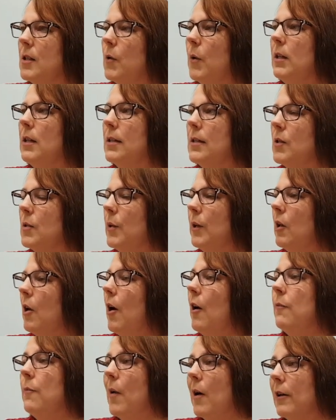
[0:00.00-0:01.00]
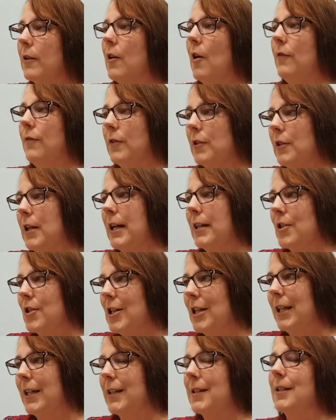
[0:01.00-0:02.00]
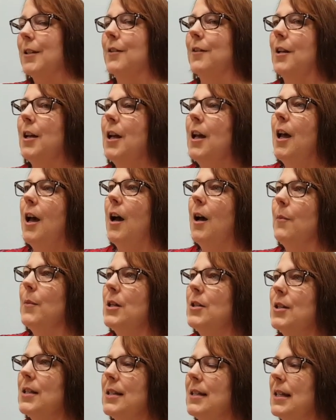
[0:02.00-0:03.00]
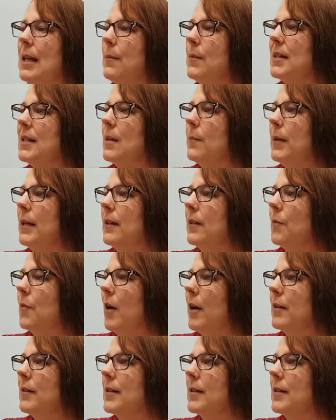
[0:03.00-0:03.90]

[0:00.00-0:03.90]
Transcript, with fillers: I listen to a lot of Mark Knopfler actually, so um, it just seems to be the right.